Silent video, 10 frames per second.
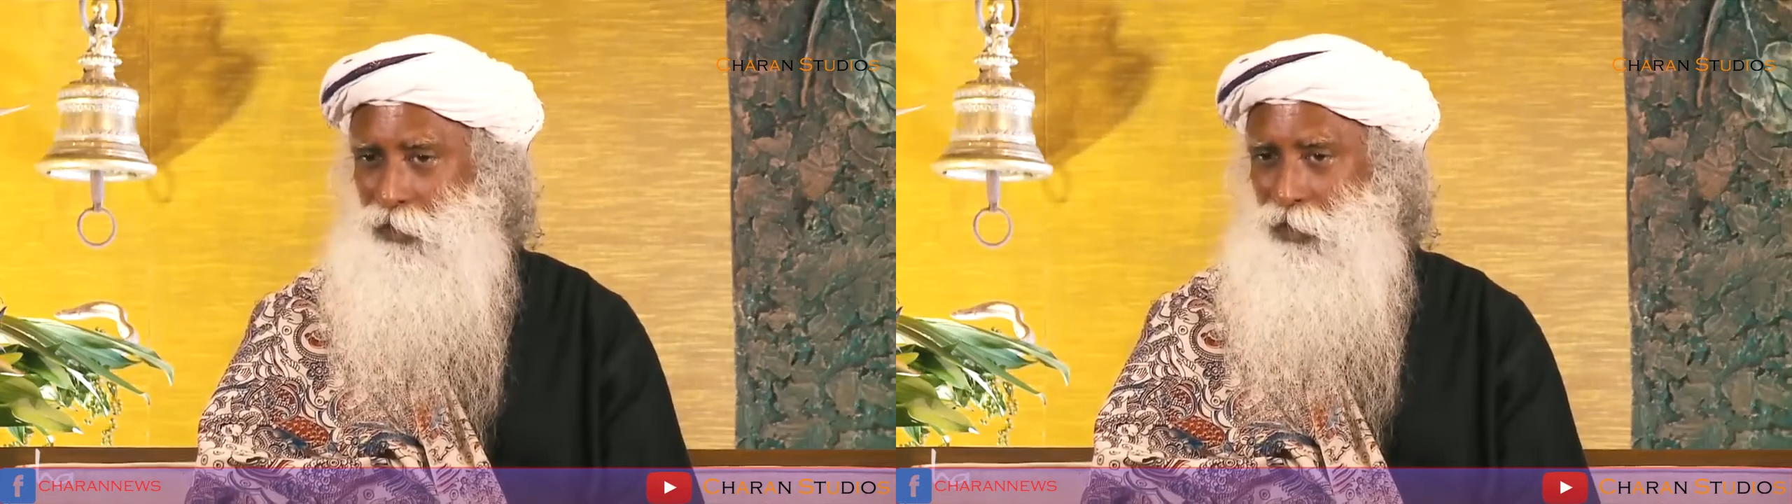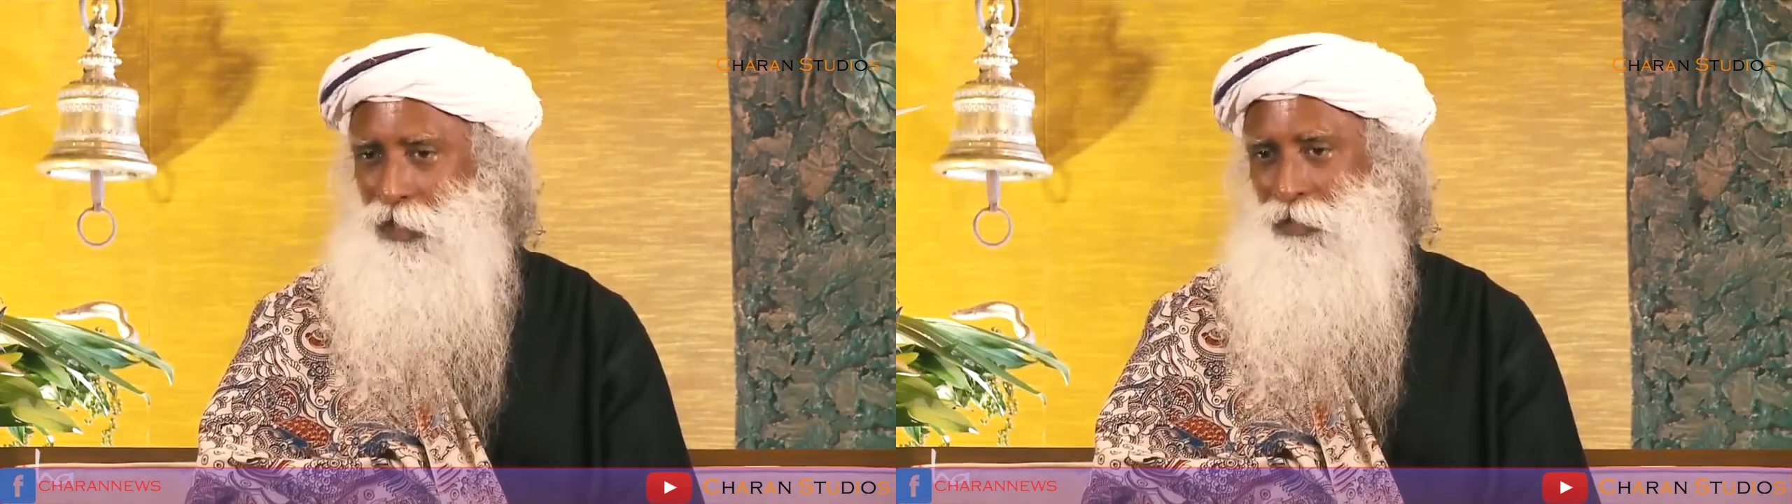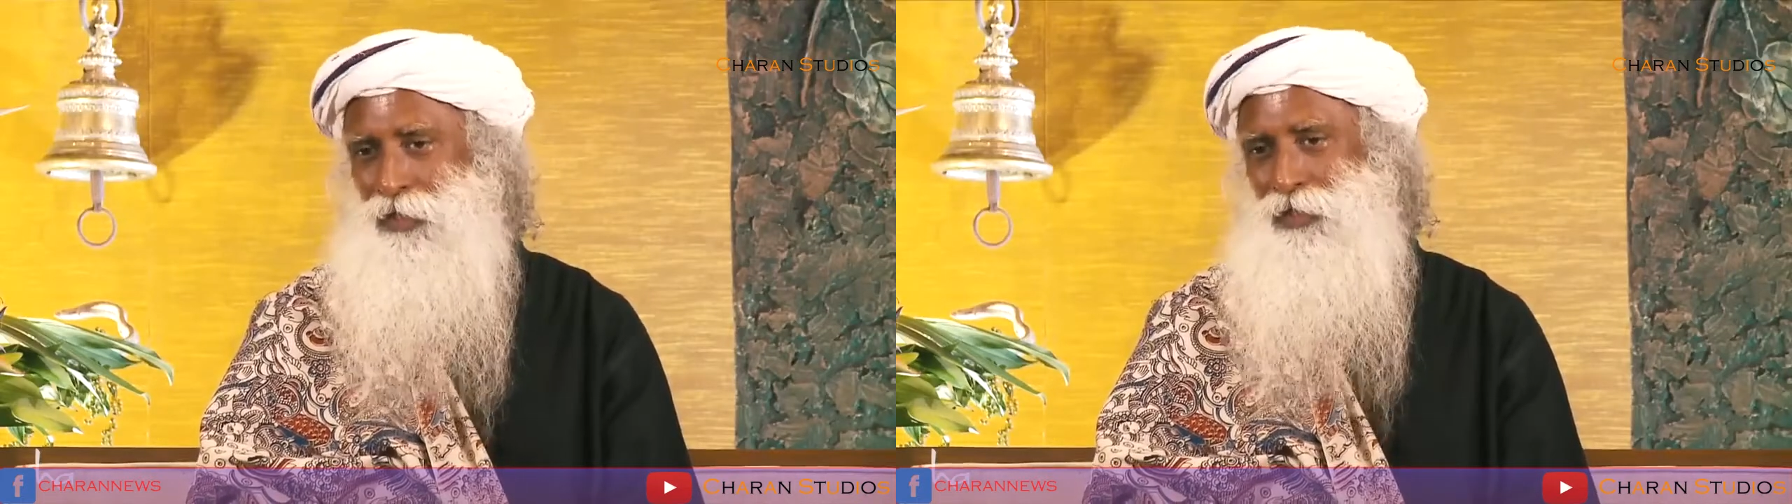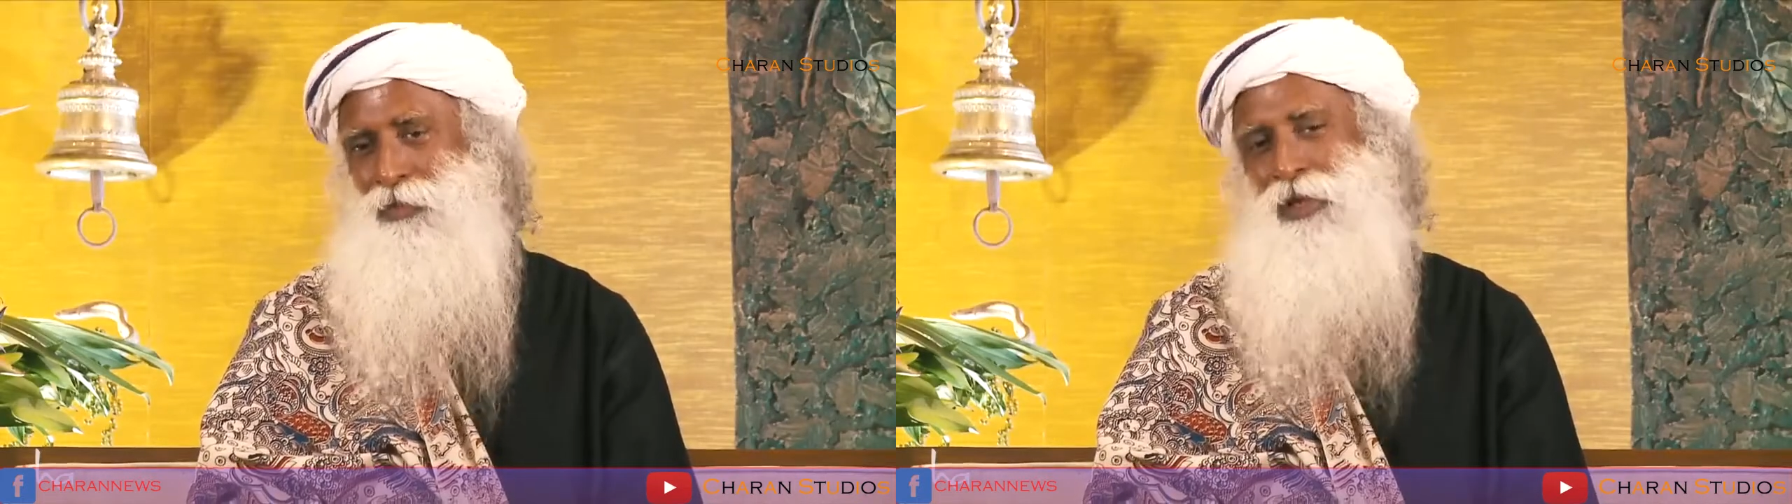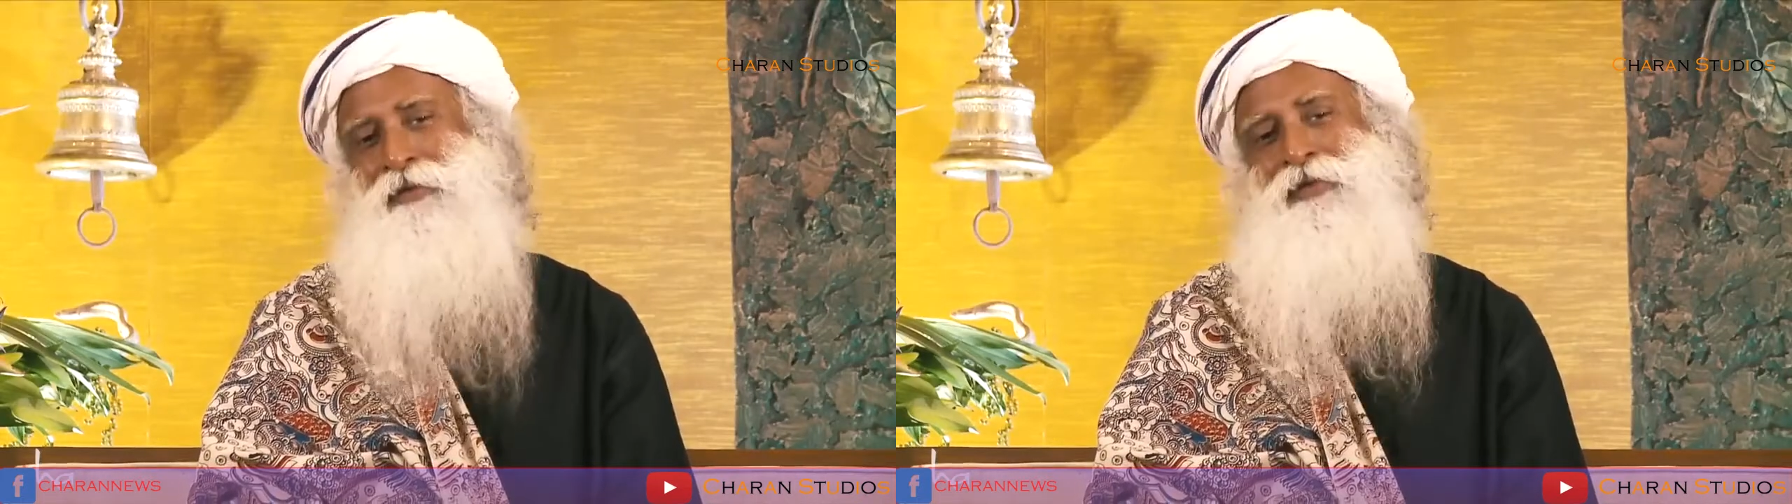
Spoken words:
how can you have